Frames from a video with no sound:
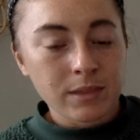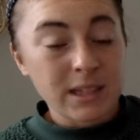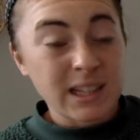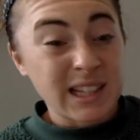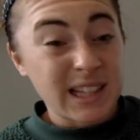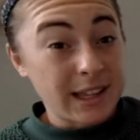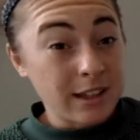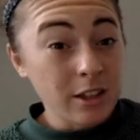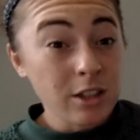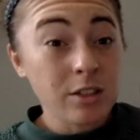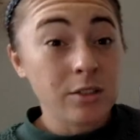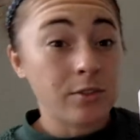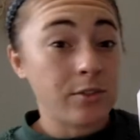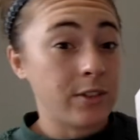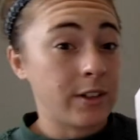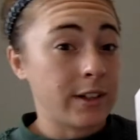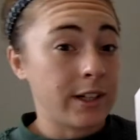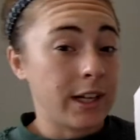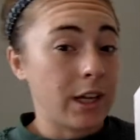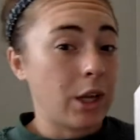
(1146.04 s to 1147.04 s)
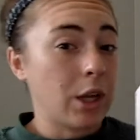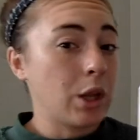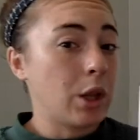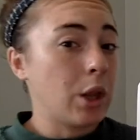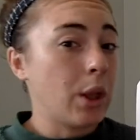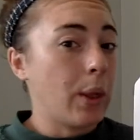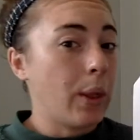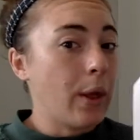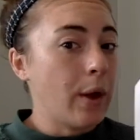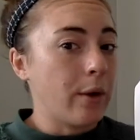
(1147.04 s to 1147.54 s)
They look very
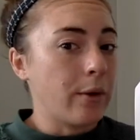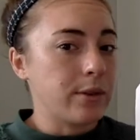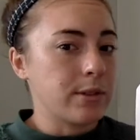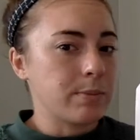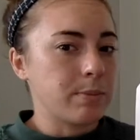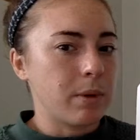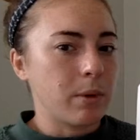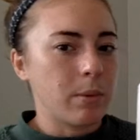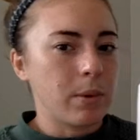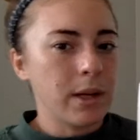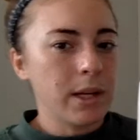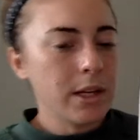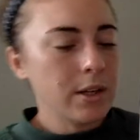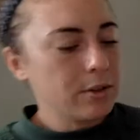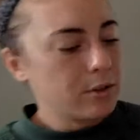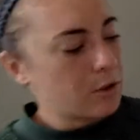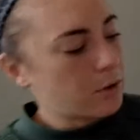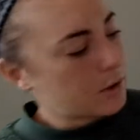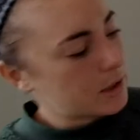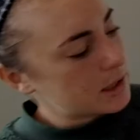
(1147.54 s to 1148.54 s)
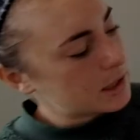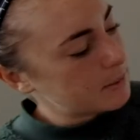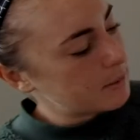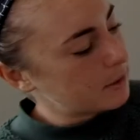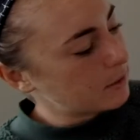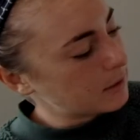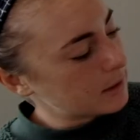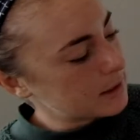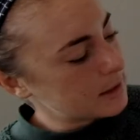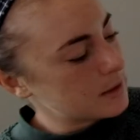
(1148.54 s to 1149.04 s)
close, but what do you notice
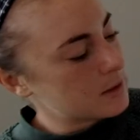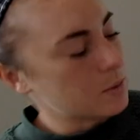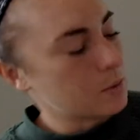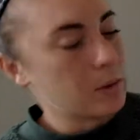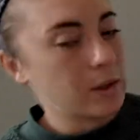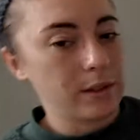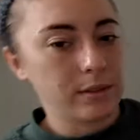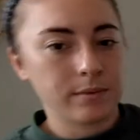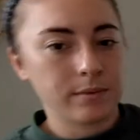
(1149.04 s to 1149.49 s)
about this one?